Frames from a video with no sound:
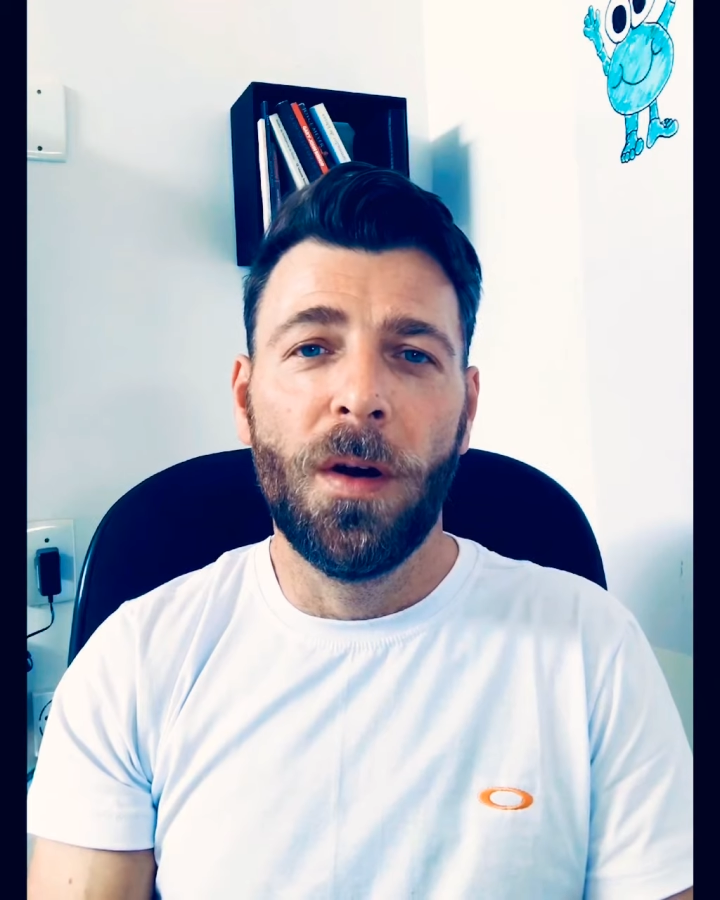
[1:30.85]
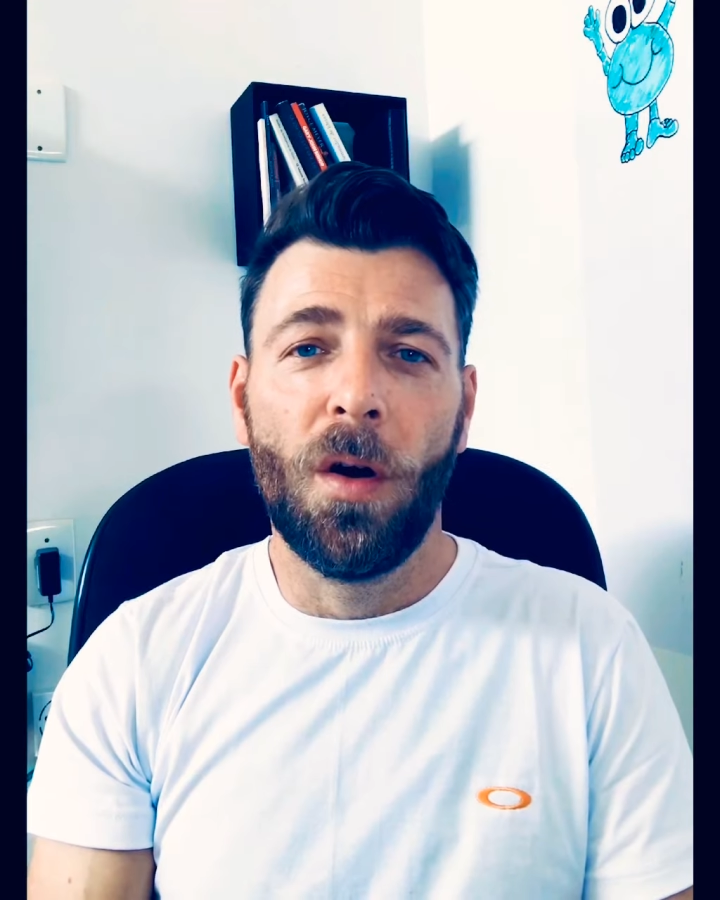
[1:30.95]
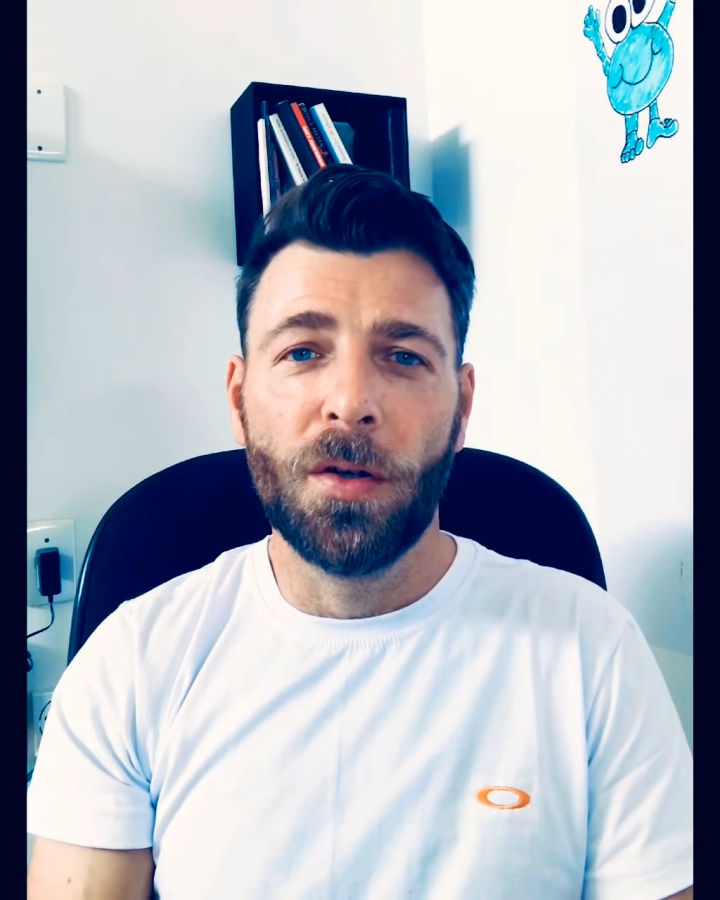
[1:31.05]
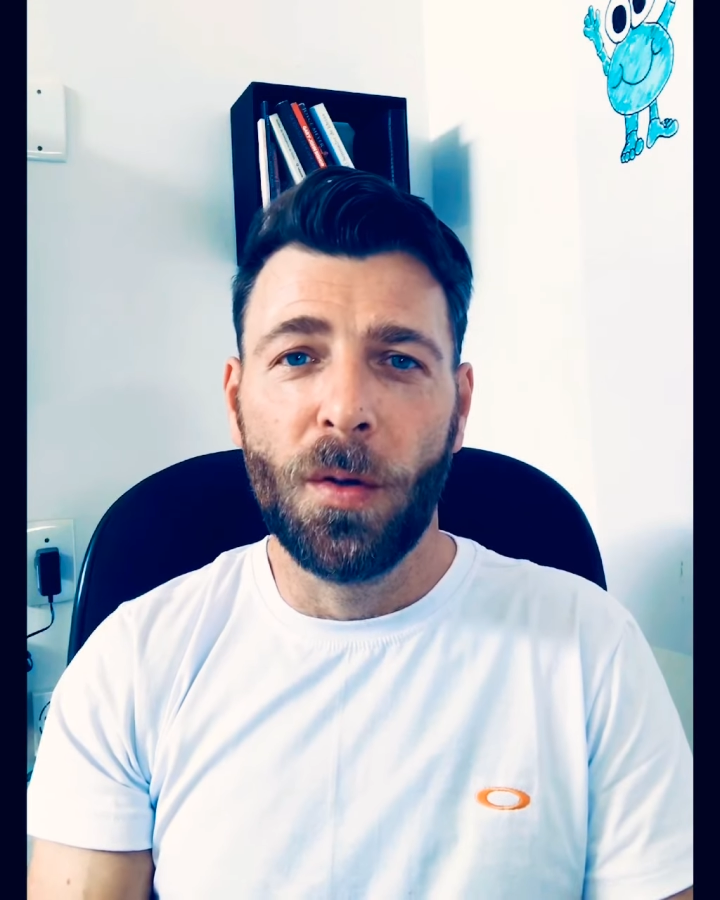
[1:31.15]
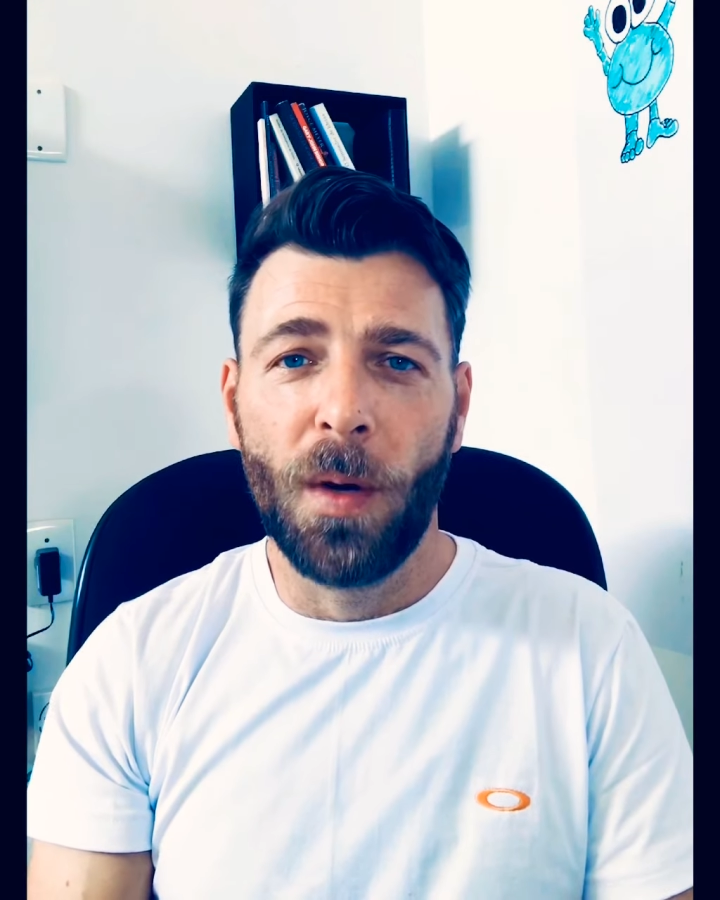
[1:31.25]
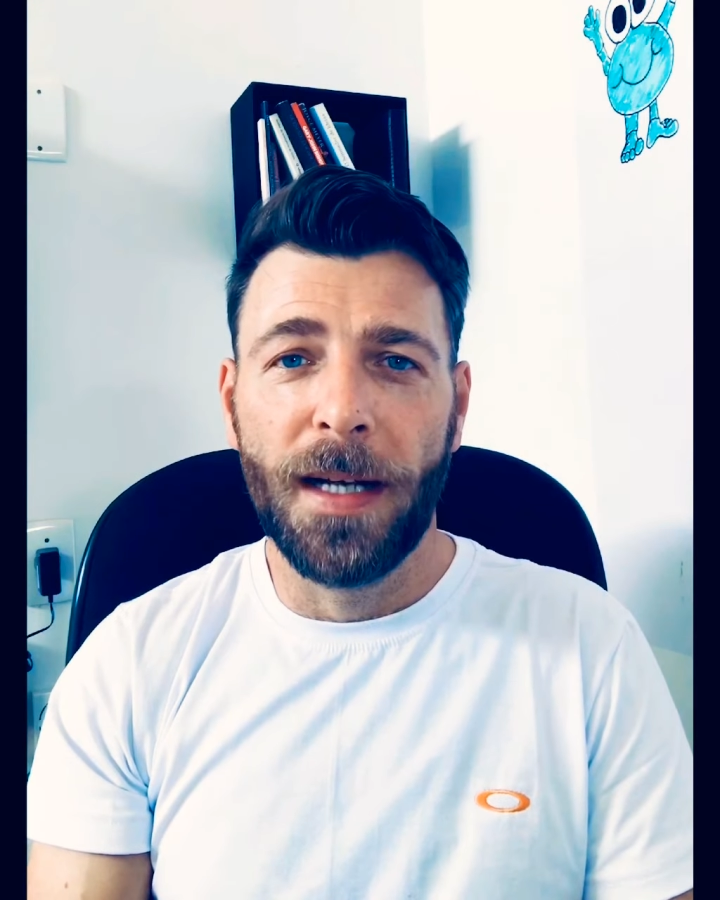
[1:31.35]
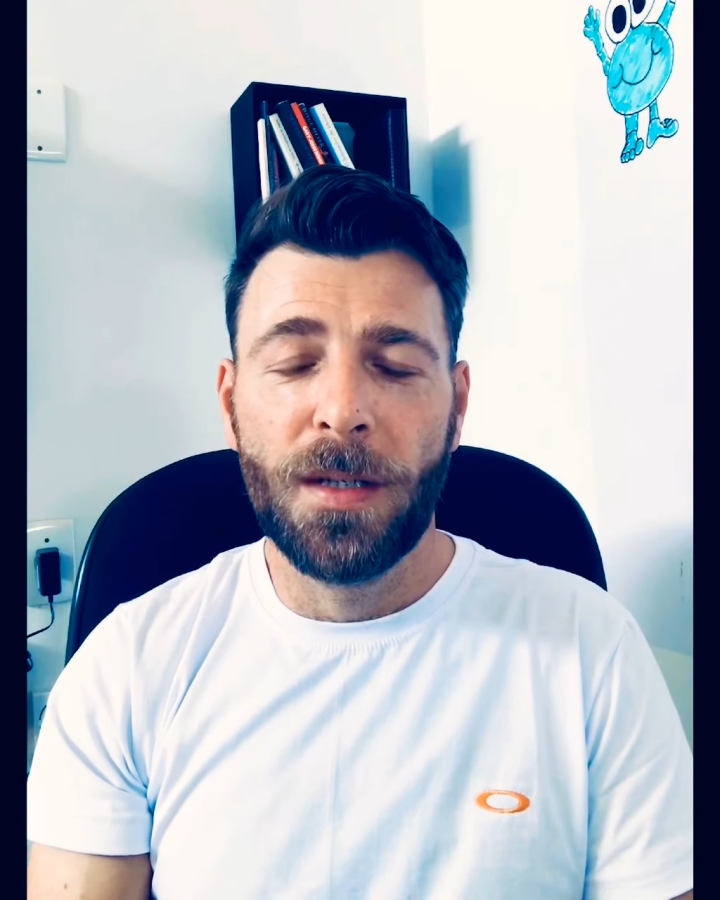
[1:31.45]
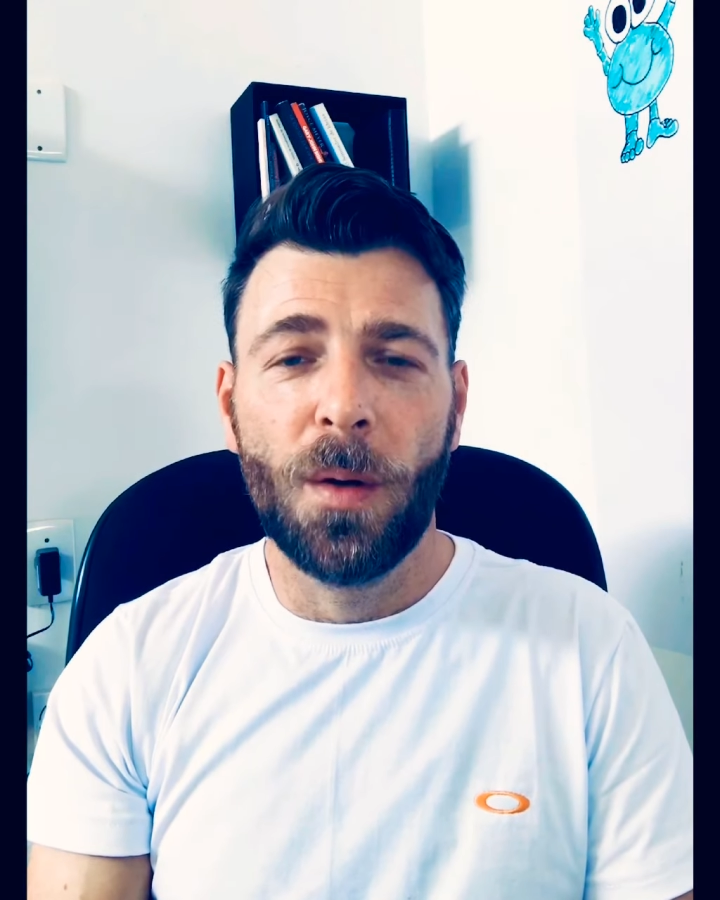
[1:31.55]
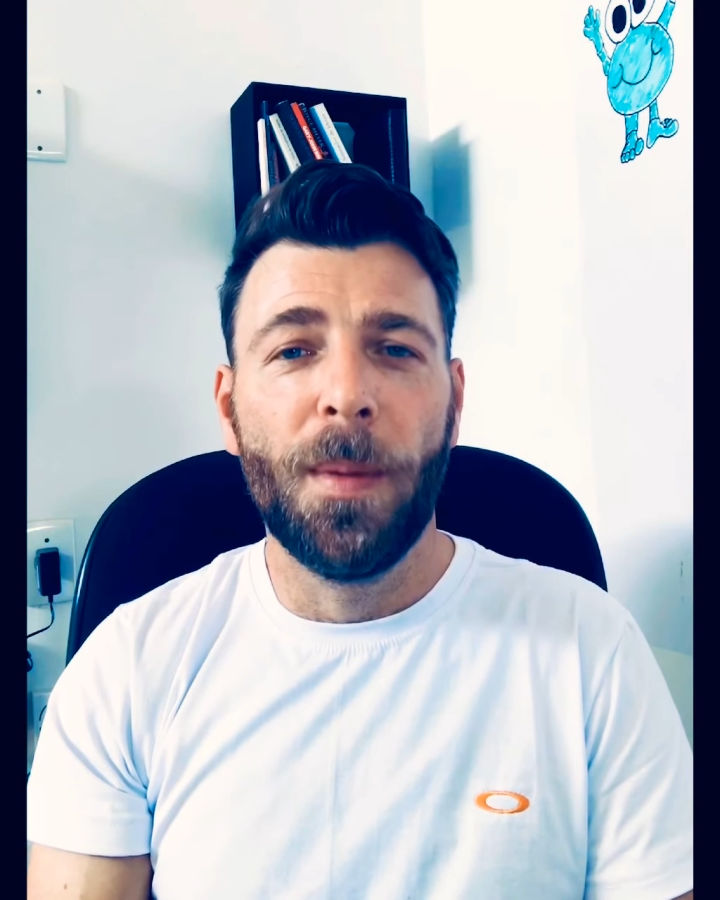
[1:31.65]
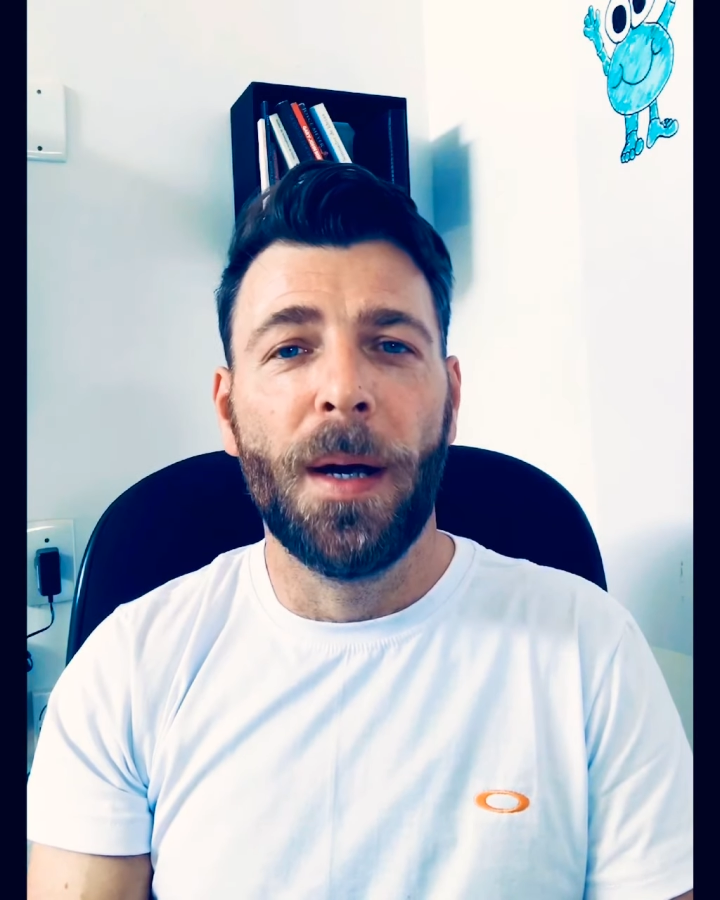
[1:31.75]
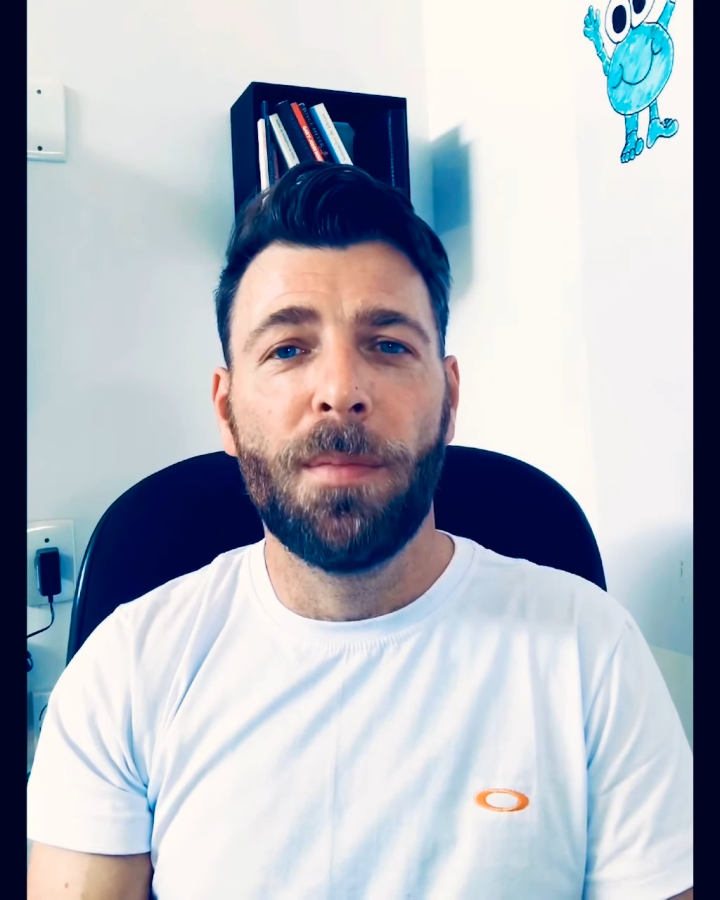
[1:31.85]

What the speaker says: on your way to a better